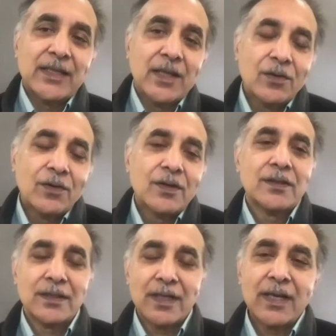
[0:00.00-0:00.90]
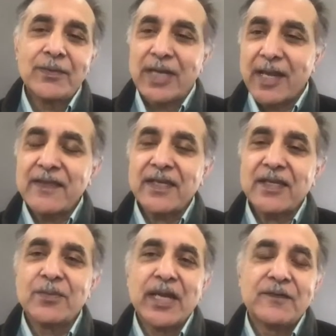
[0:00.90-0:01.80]
know, I mean, I think
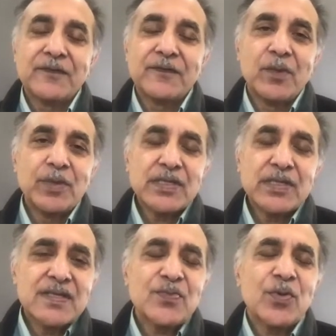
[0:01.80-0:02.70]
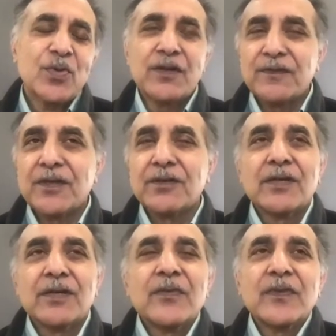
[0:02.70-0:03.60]
about it from a business point of view,
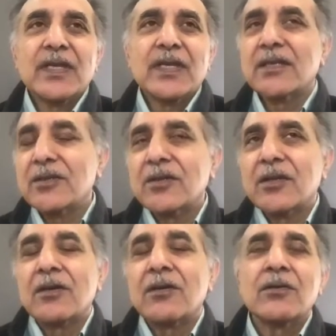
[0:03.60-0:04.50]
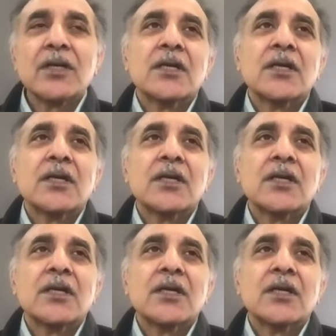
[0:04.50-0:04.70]
and I'm thinking, you know,